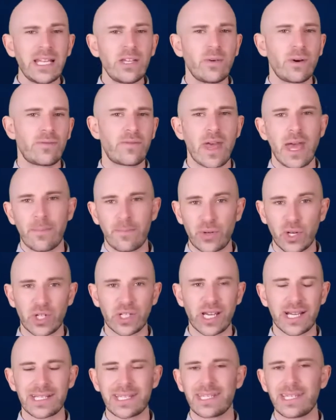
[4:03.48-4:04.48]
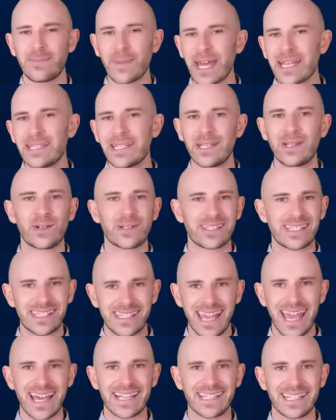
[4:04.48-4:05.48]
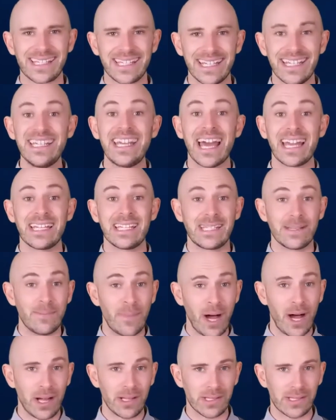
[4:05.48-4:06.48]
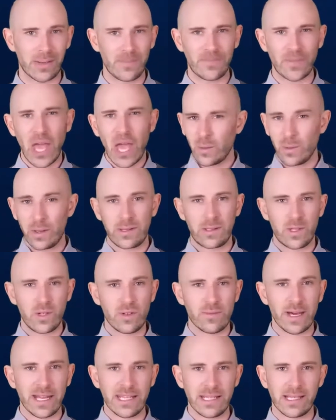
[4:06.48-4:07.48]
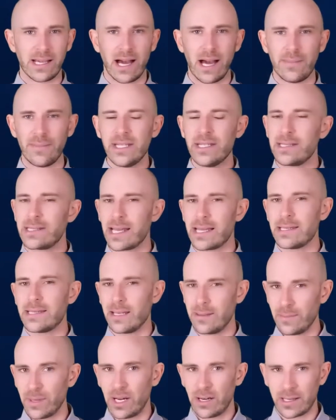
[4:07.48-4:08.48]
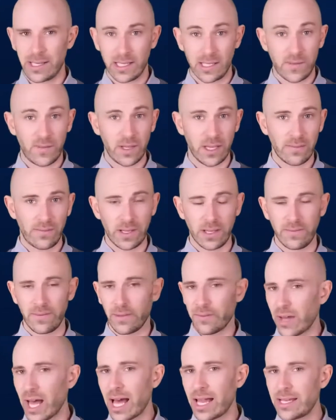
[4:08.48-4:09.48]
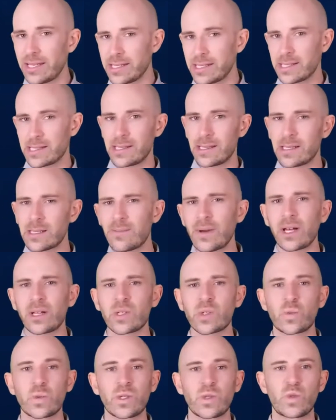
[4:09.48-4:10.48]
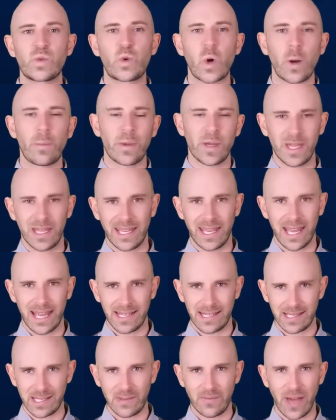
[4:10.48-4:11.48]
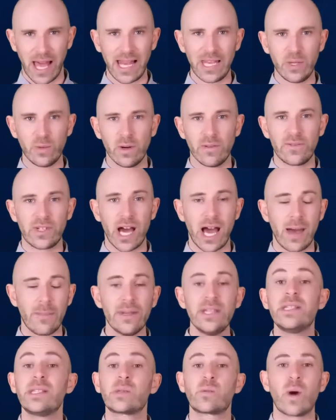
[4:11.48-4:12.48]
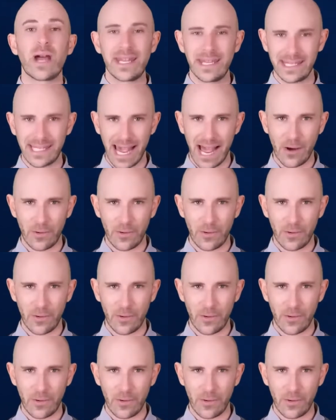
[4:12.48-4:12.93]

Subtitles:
value of their product depended on scarcity and demand. With too many diamonds and a market fearful of the violence, the demand was dropping and the value of diamonds went